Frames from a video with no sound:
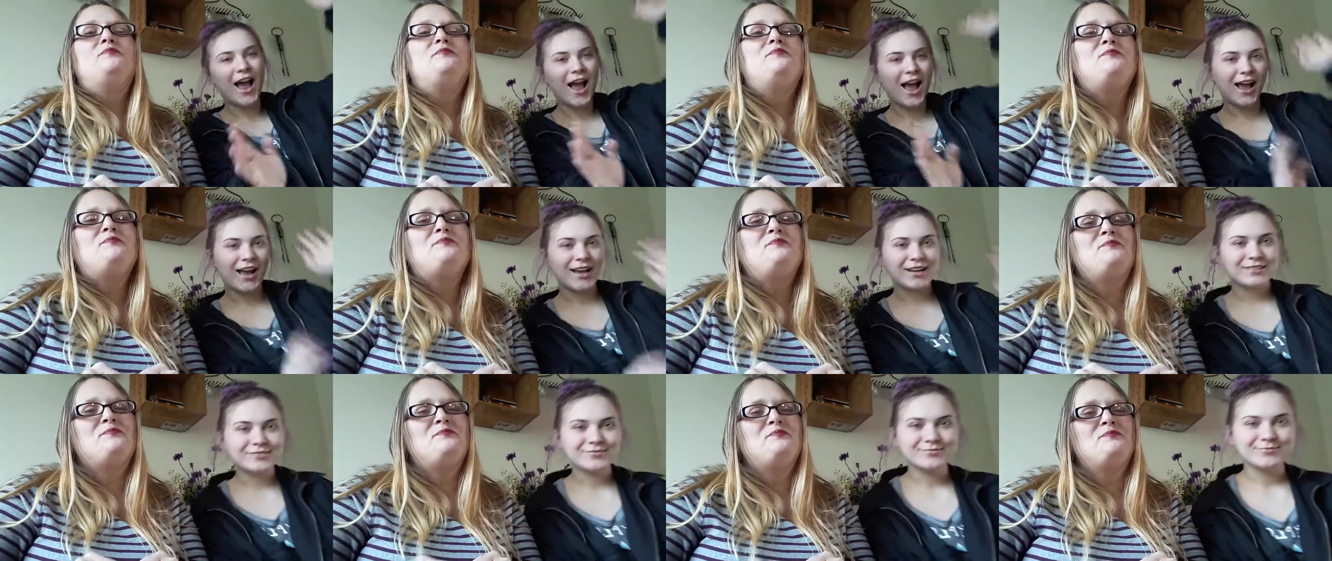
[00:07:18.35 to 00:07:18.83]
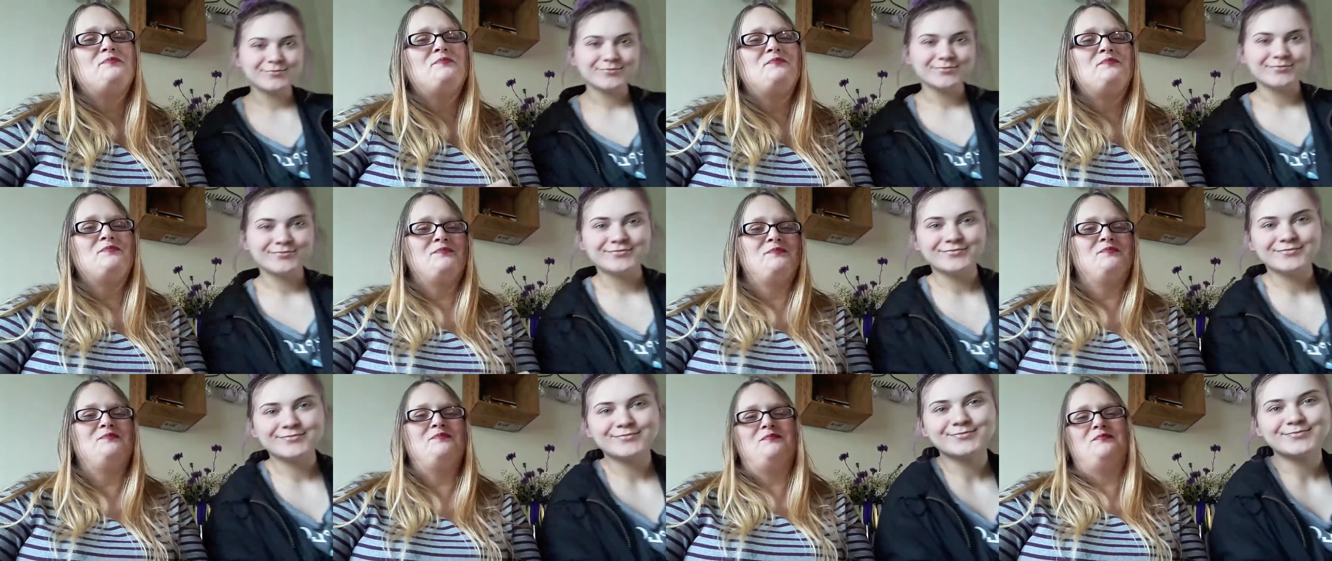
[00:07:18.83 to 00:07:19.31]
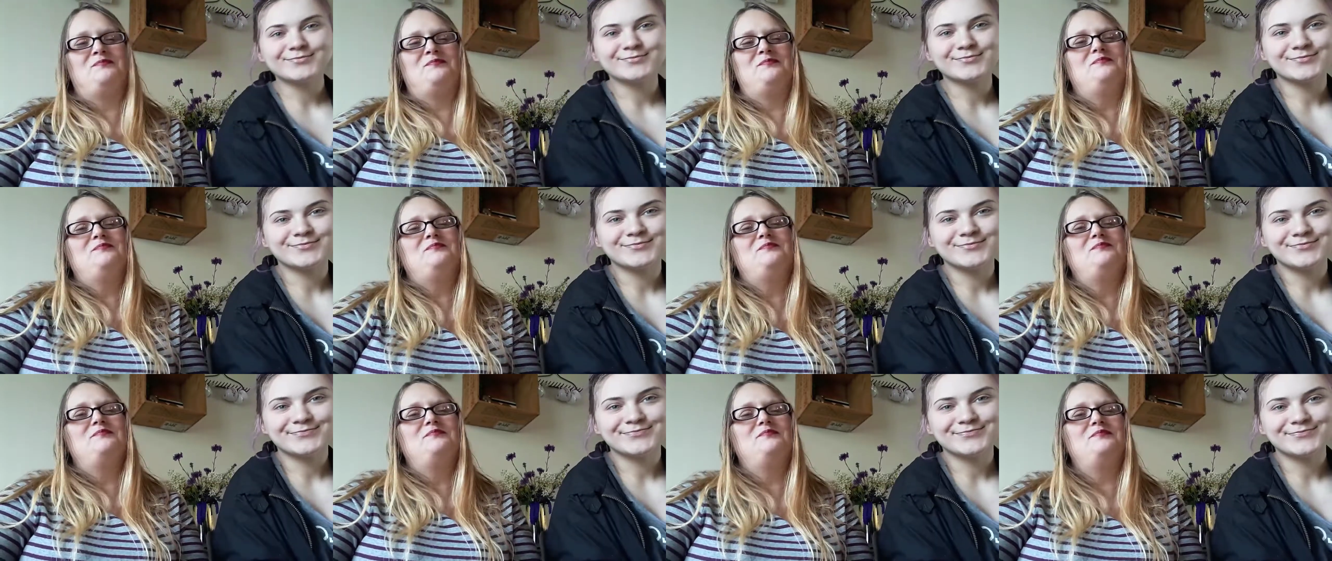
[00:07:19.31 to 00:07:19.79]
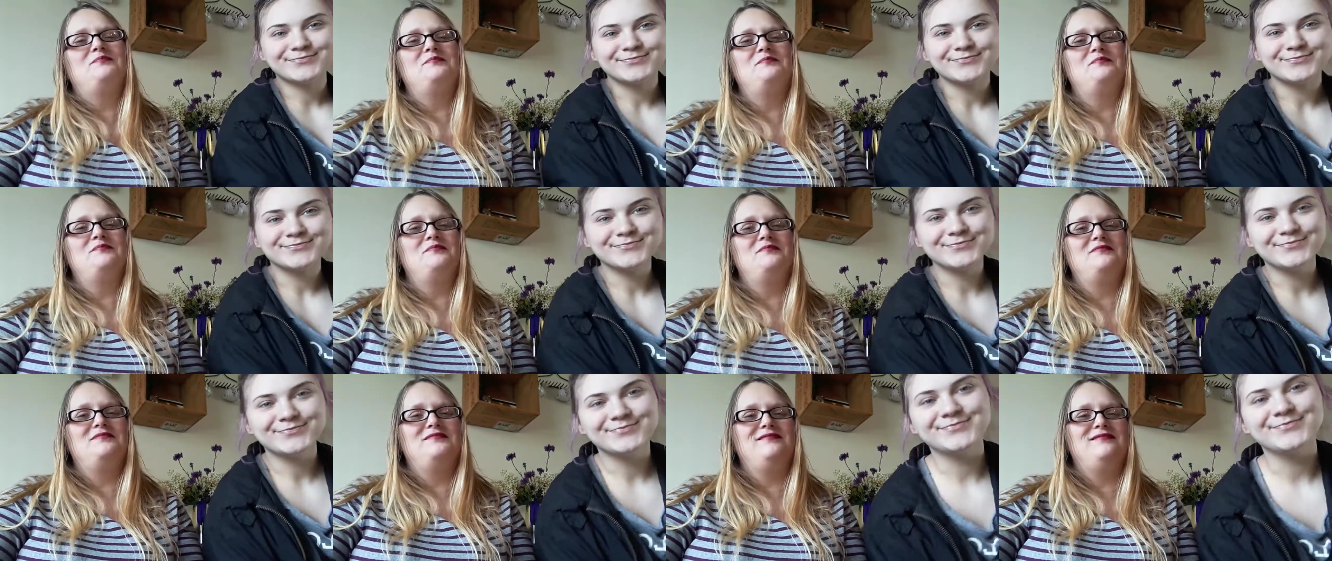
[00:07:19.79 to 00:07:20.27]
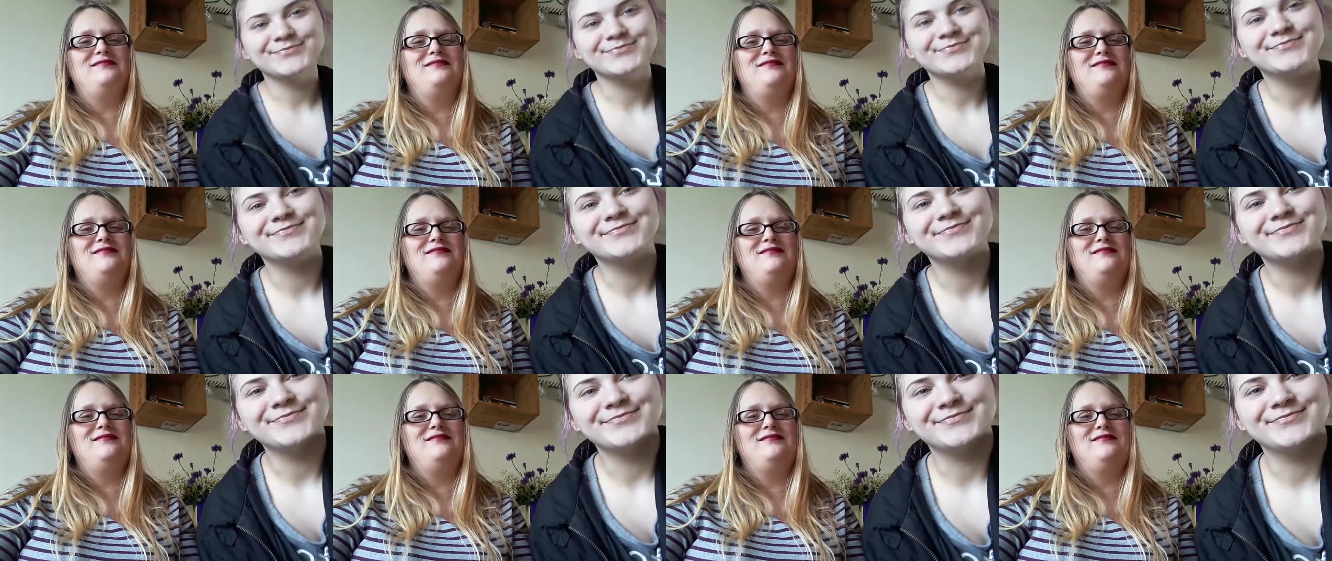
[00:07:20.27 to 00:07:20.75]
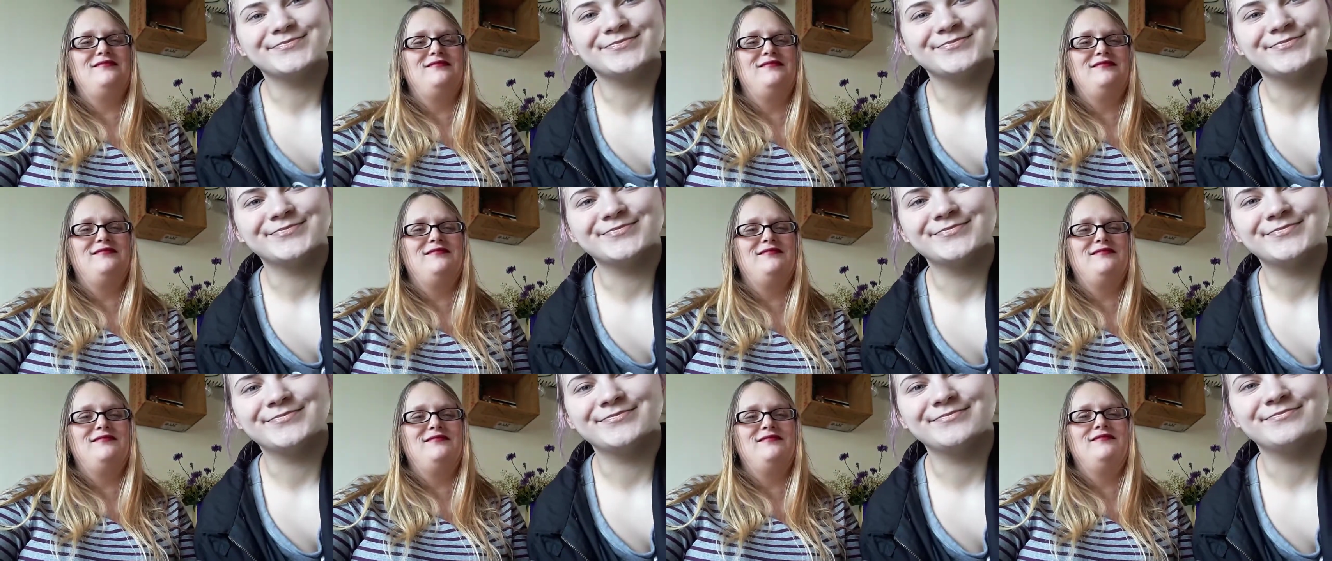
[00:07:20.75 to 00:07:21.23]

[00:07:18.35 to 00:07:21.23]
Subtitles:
Nobody speaks.